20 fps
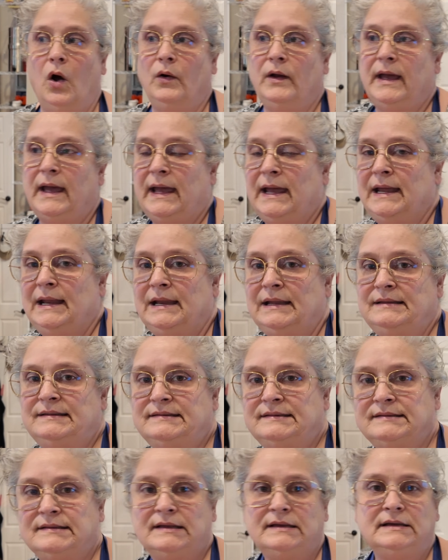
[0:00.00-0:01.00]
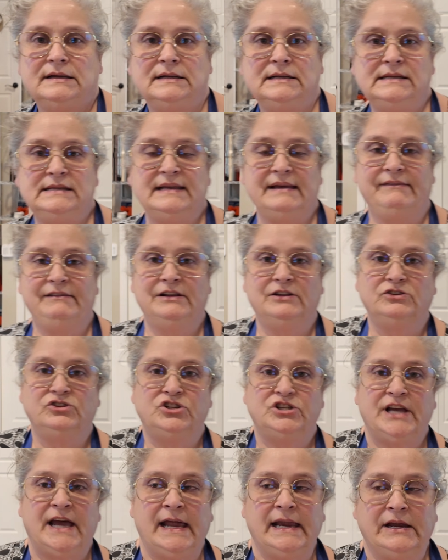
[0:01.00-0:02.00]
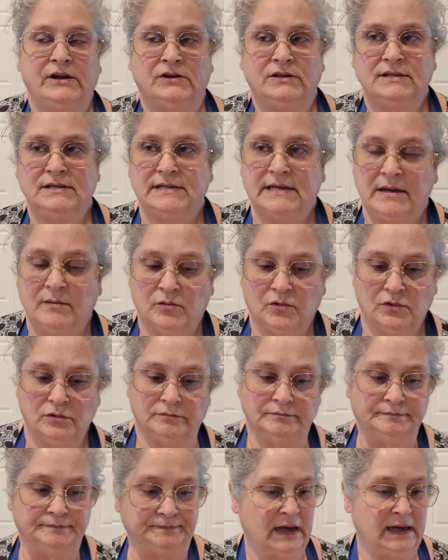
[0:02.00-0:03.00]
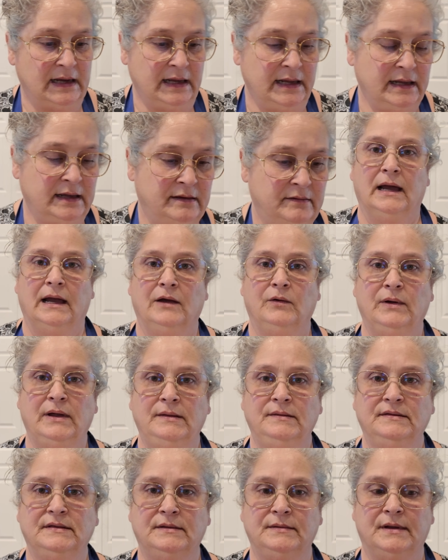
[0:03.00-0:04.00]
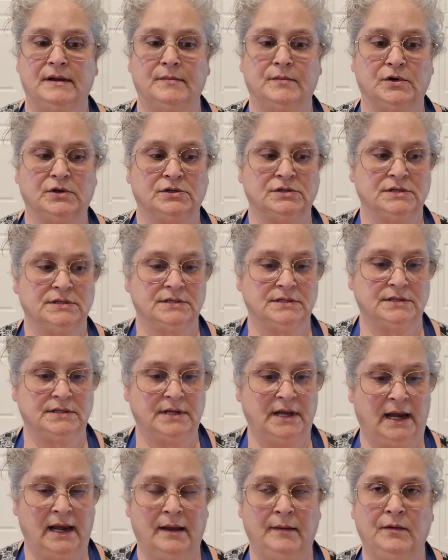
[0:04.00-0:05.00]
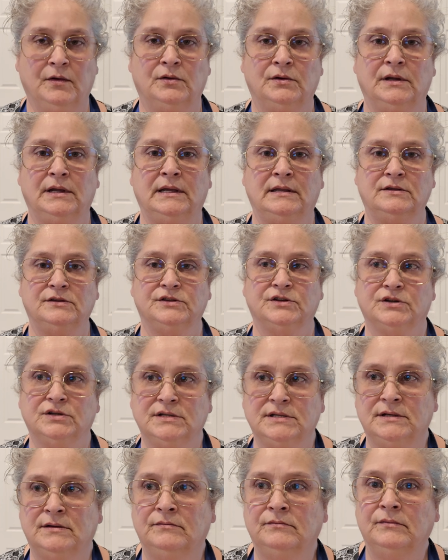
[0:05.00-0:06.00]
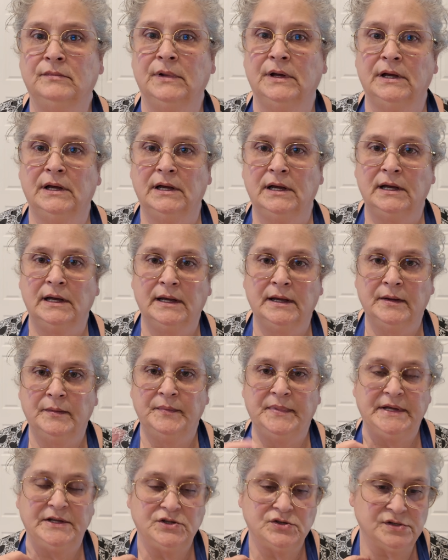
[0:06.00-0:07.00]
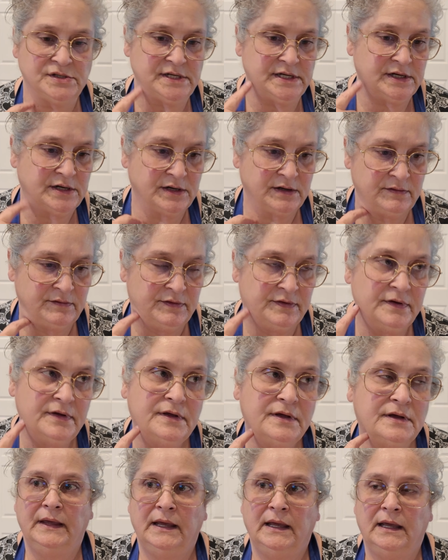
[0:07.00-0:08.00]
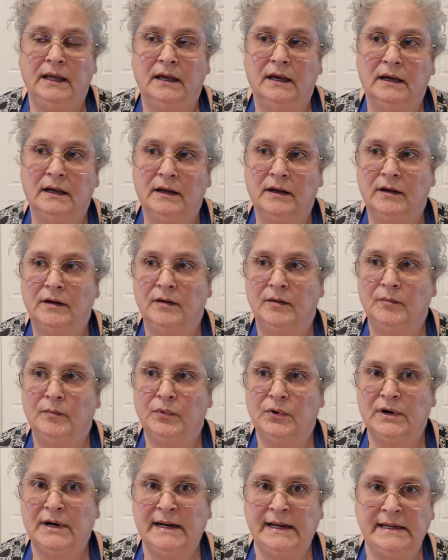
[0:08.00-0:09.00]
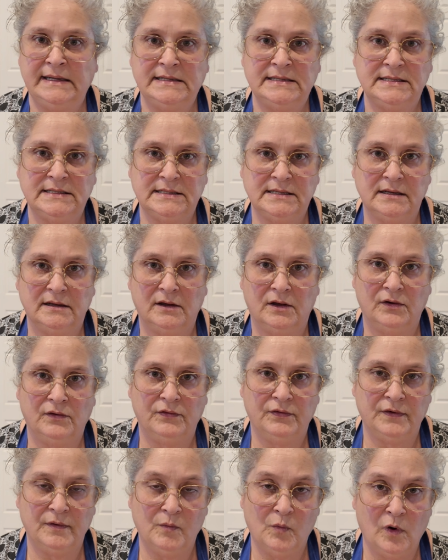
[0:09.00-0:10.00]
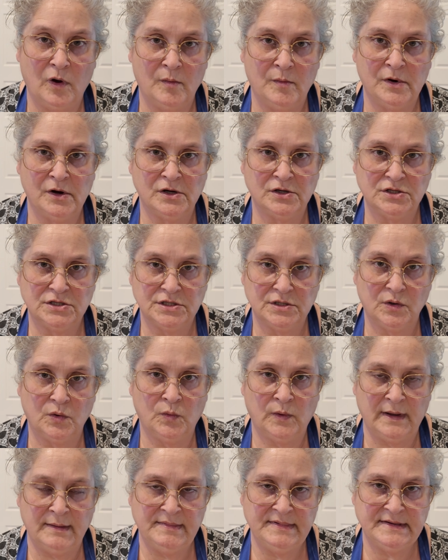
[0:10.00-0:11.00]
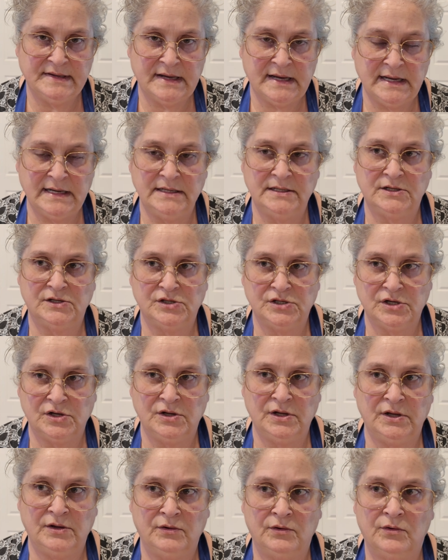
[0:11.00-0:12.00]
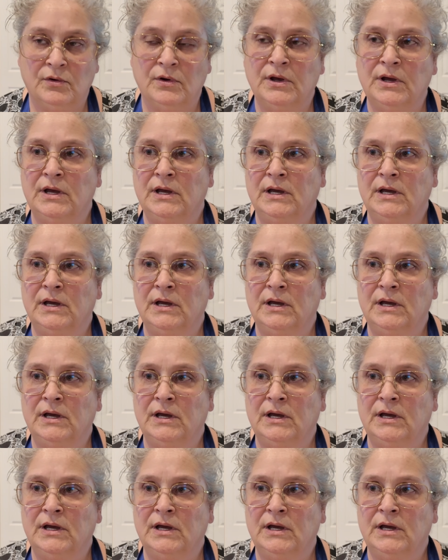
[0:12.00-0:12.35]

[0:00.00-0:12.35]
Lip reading: Okay, let's have a little chat here at the table. I ran some numbers, and I'm going to insert some pictures here of the price from Walmart's website to show you